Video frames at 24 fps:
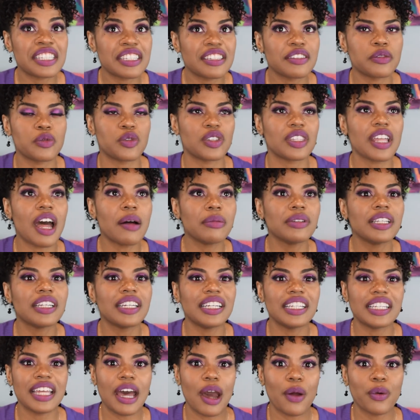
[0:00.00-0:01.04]
stop looking
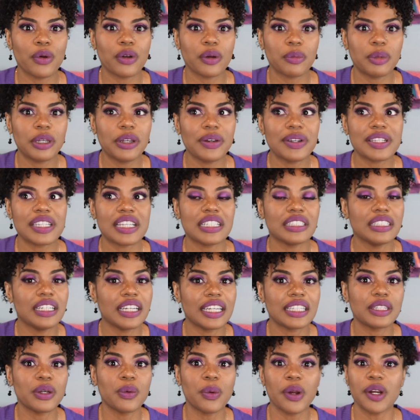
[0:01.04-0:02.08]
at the outward appearance and look
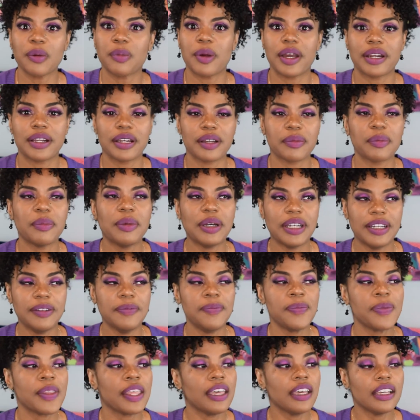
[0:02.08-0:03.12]
at the work product. But
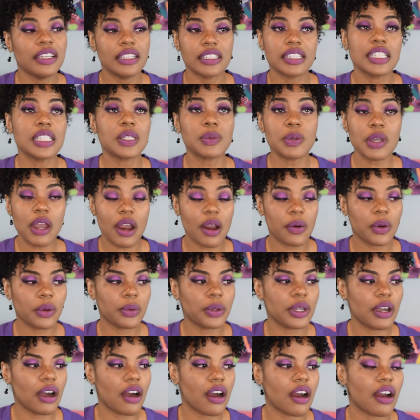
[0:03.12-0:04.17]
since we are where
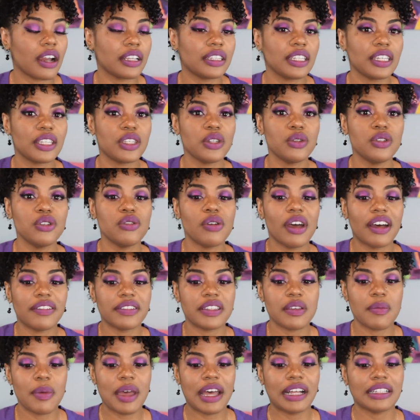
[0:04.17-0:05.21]
we are, I think you do have
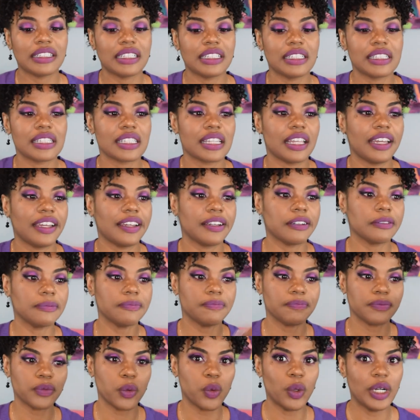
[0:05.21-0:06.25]
to balance, like,
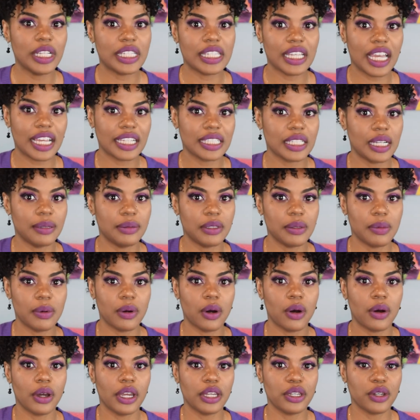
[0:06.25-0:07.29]
what's
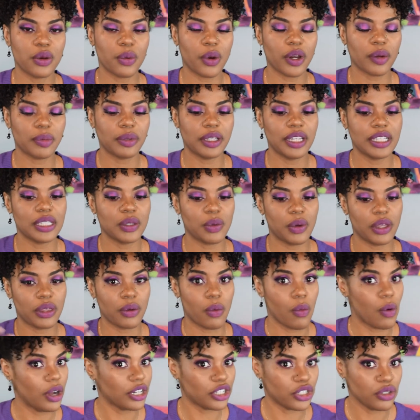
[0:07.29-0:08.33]
acceptable in your workplace with
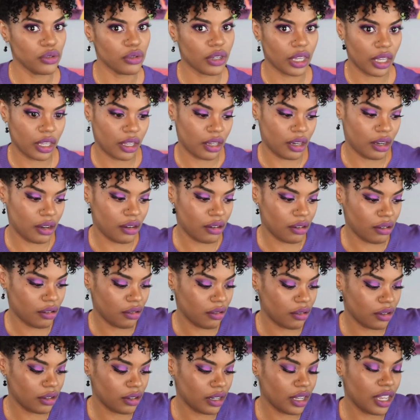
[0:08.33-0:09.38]
what you can
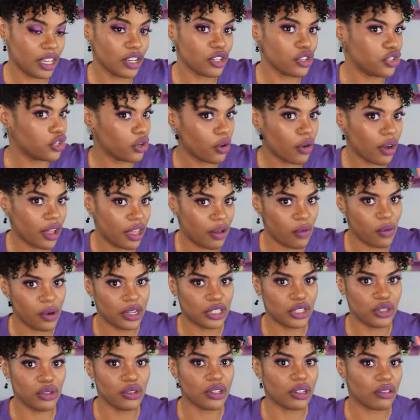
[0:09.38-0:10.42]
enjoy,
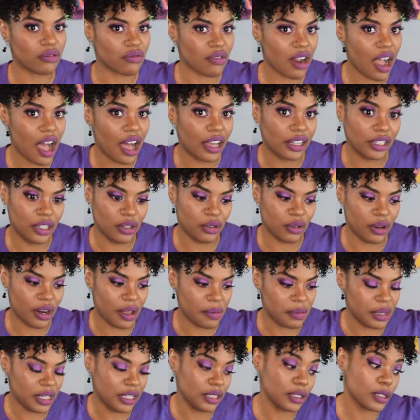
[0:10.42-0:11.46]
what you can rock, you know what I
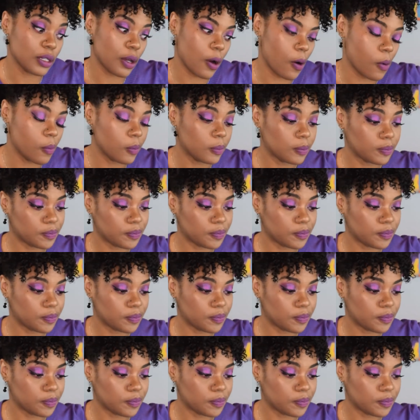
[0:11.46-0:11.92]
mean? So